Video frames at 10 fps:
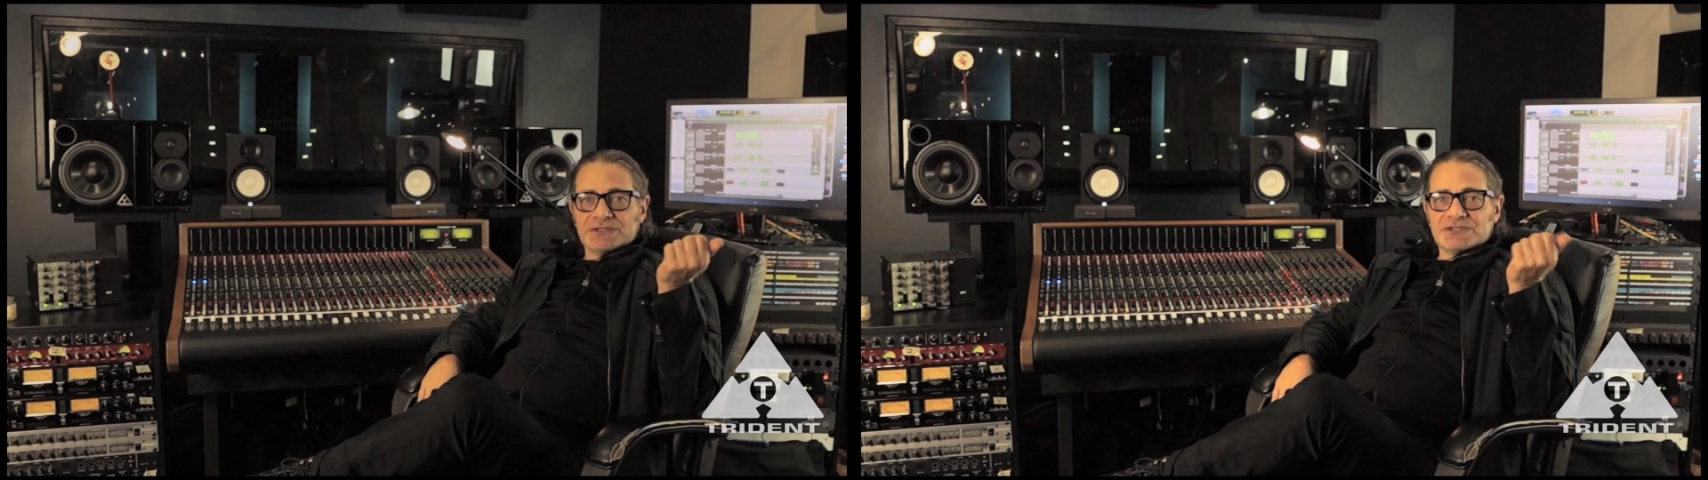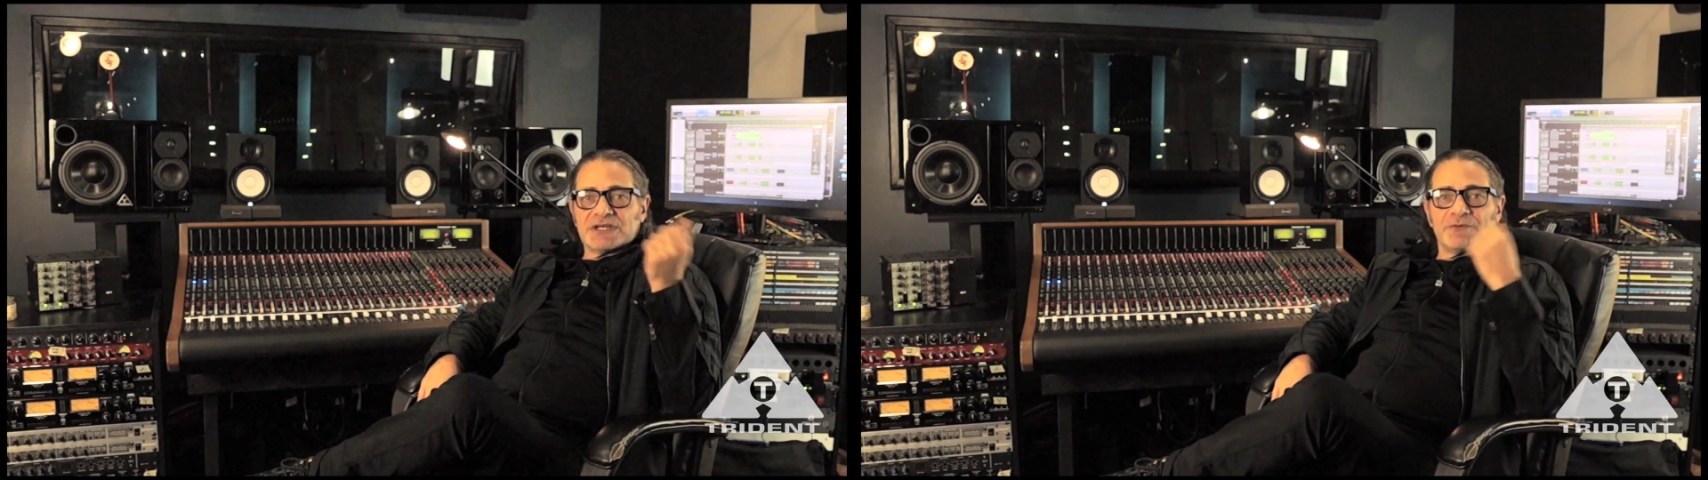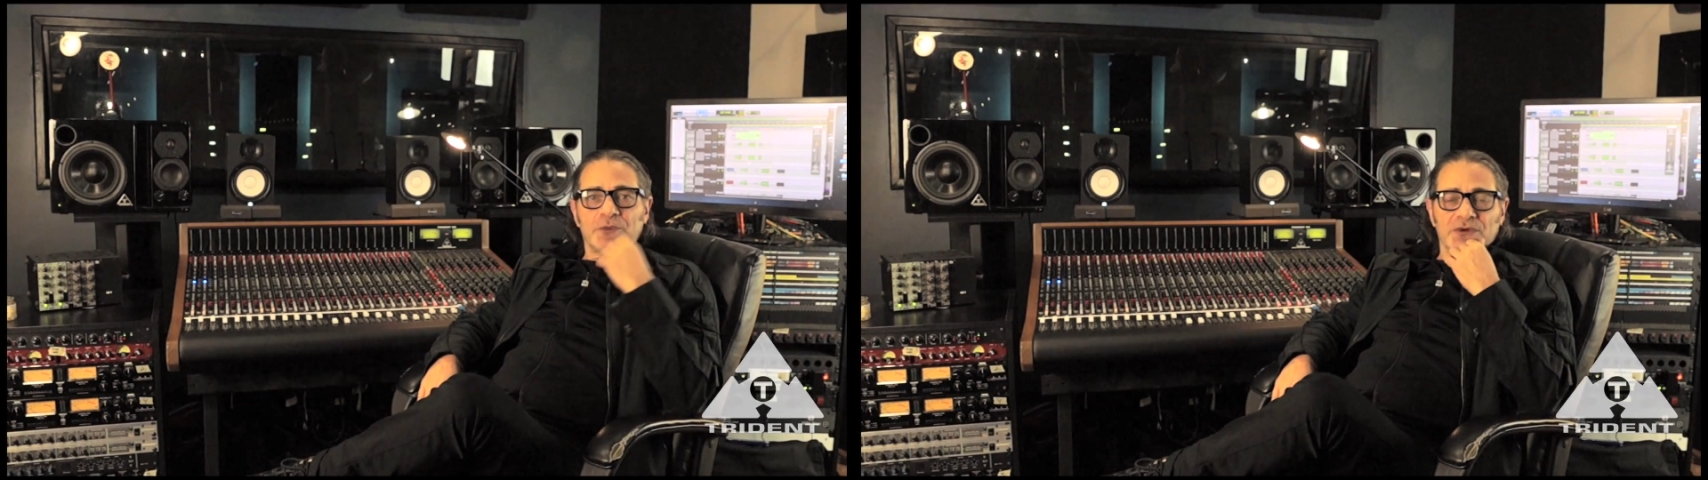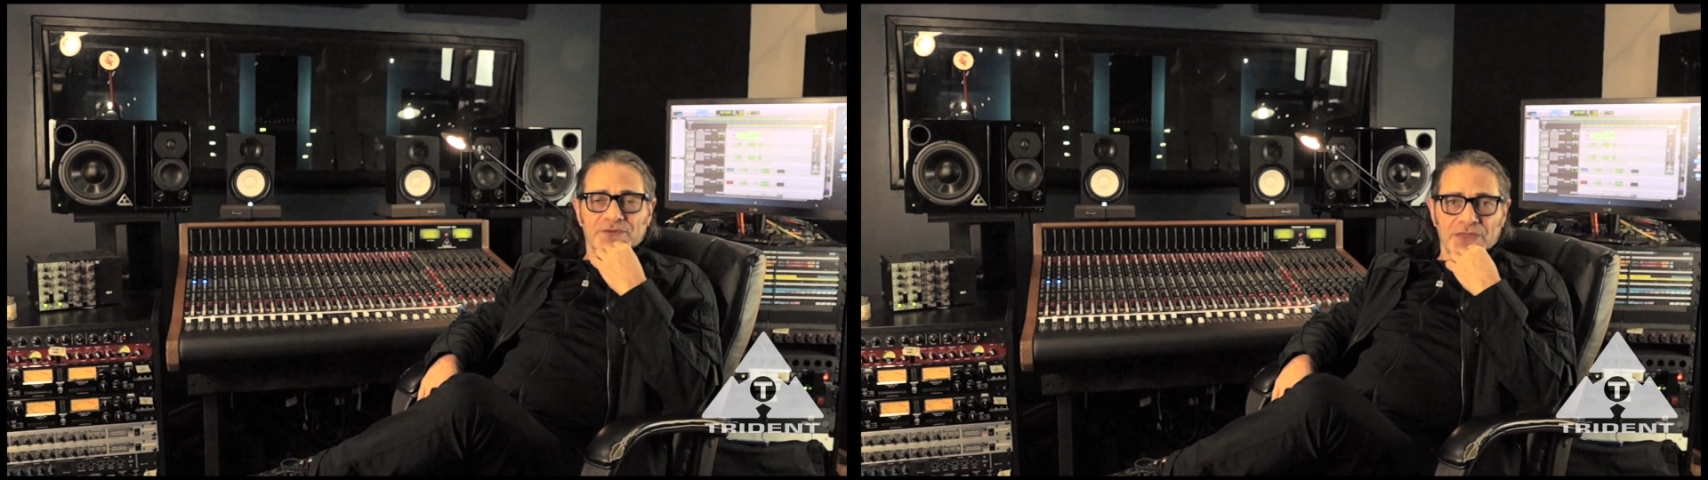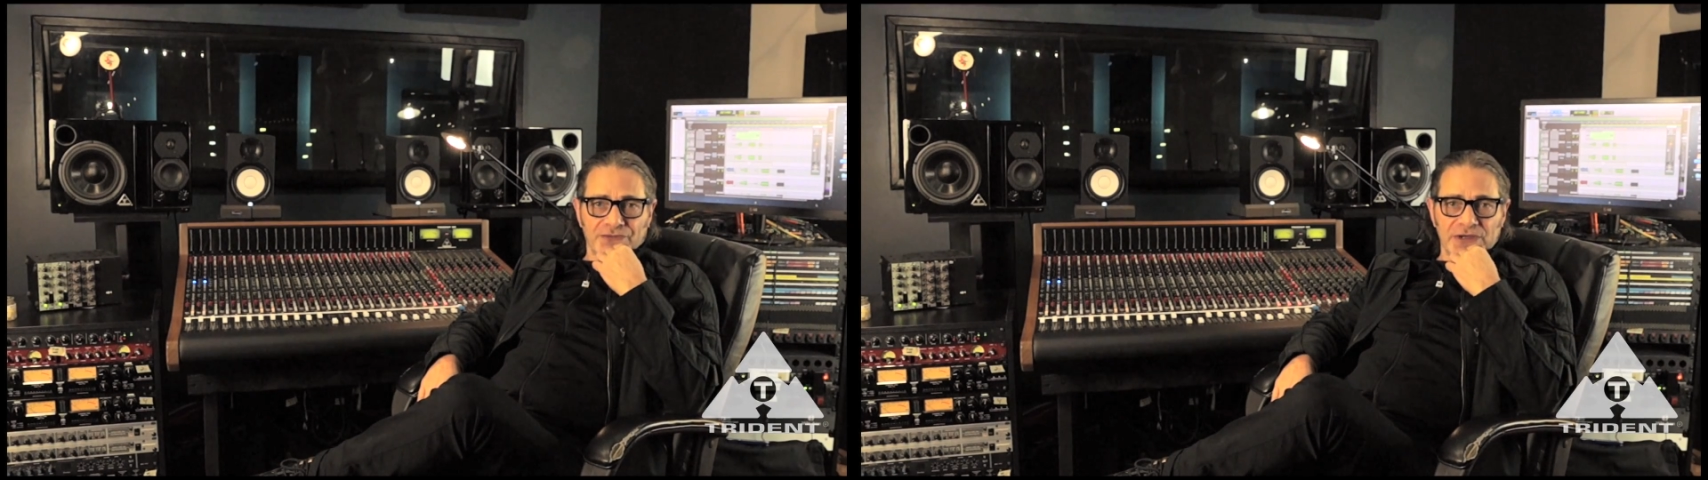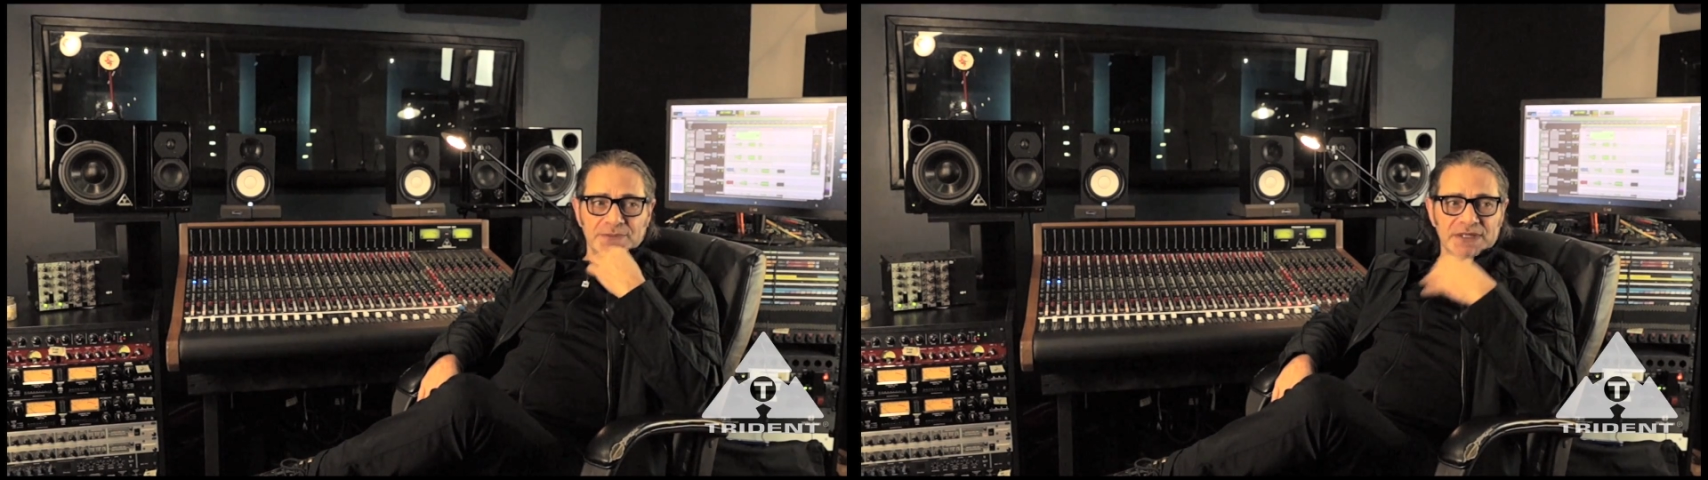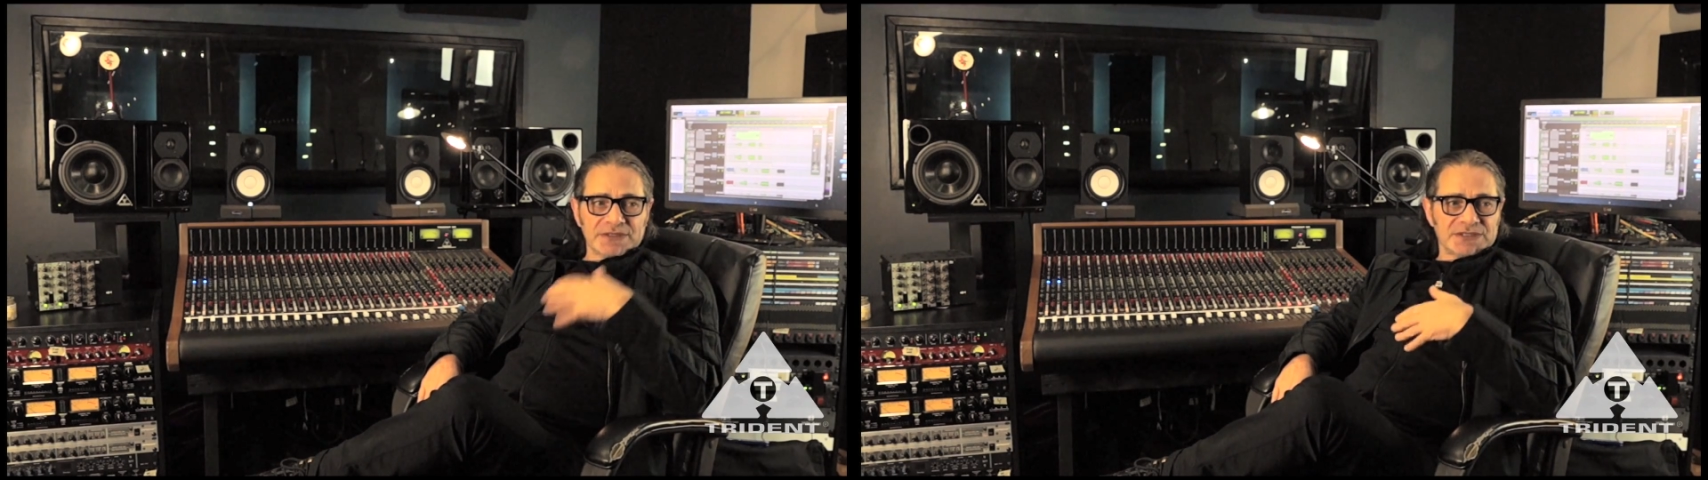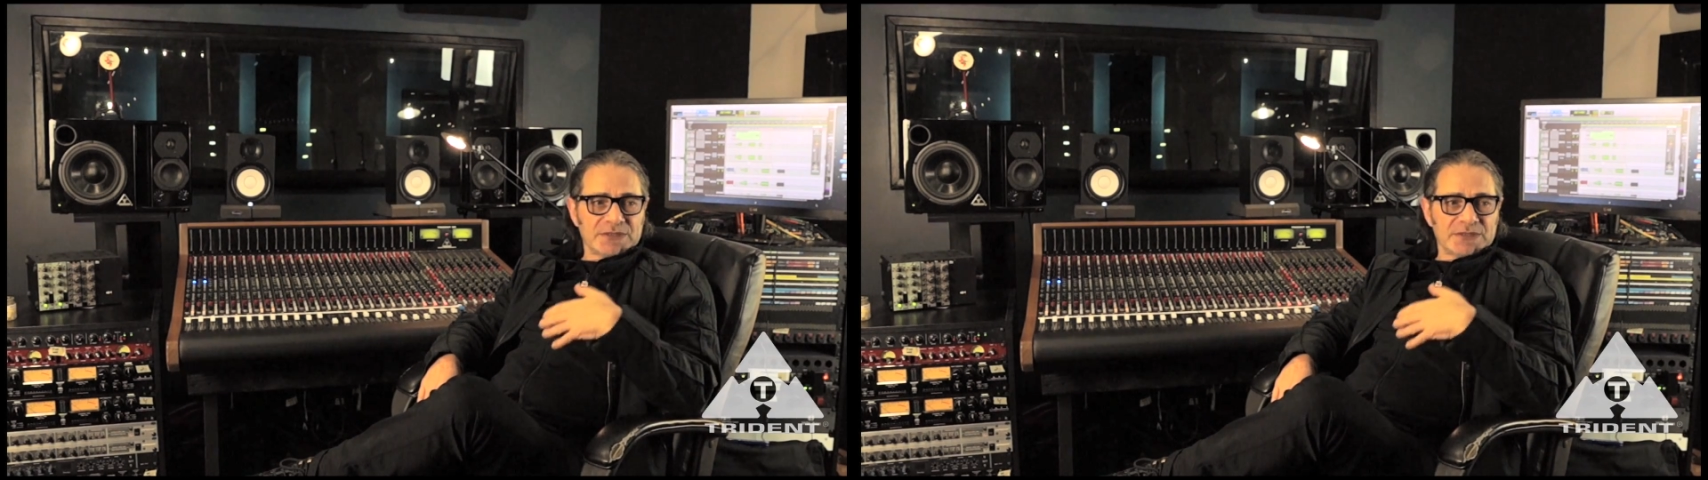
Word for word: chef builder for three months,